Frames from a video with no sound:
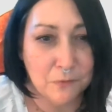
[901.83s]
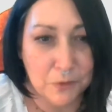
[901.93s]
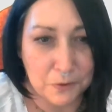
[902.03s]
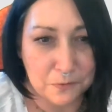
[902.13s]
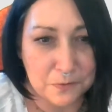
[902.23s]

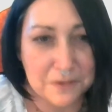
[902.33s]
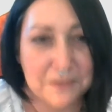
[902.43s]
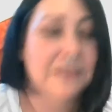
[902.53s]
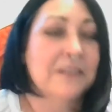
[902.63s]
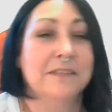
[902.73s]
Road,
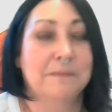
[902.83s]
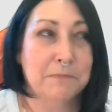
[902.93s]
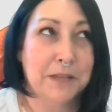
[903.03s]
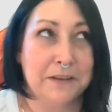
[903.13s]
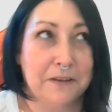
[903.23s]

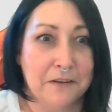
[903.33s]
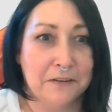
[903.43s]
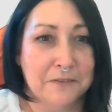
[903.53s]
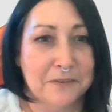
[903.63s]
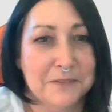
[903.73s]
blank
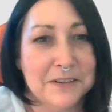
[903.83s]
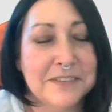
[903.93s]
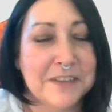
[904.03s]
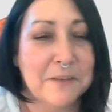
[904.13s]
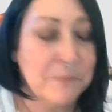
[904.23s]
Hollar Road.
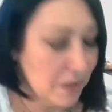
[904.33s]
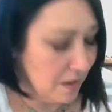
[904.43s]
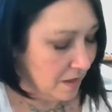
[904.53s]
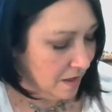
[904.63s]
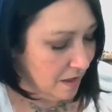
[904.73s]
So,
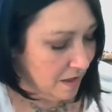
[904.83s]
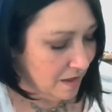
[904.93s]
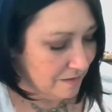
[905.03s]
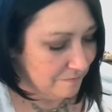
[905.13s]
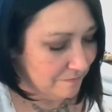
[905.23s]

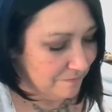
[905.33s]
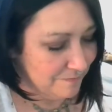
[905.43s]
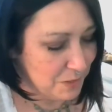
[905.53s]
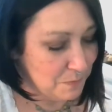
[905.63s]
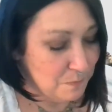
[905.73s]

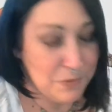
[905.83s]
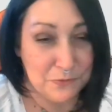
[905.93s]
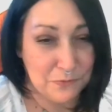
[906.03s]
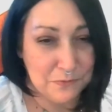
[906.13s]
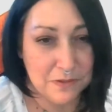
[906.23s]

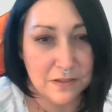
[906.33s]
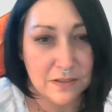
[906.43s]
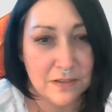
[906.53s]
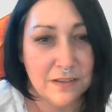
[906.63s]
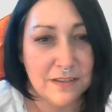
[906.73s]
Moon
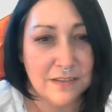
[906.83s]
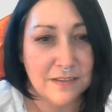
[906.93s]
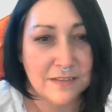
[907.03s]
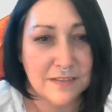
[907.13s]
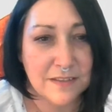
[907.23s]

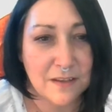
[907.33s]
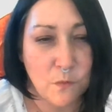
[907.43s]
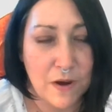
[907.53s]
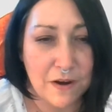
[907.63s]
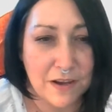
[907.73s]
is
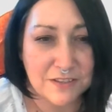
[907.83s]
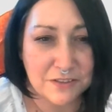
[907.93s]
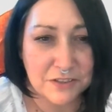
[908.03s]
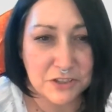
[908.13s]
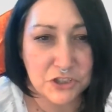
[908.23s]
where I
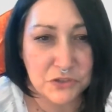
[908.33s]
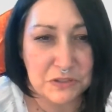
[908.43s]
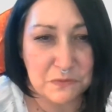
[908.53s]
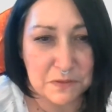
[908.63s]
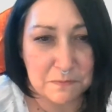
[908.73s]
started
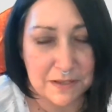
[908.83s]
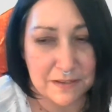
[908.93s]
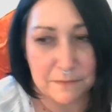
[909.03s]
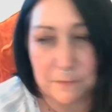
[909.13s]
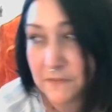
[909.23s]
shooting with
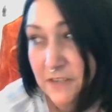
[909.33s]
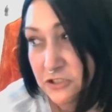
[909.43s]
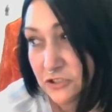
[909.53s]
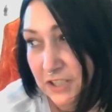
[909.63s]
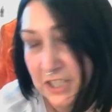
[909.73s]
my
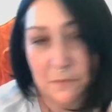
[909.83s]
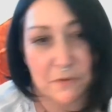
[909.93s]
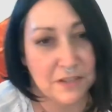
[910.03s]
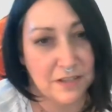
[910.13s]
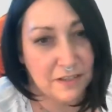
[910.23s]
professional camera
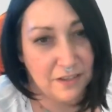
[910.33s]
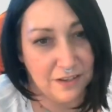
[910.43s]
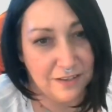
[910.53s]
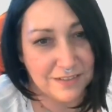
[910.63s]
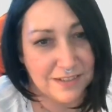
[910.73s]
that I
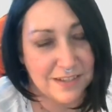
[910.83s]
got.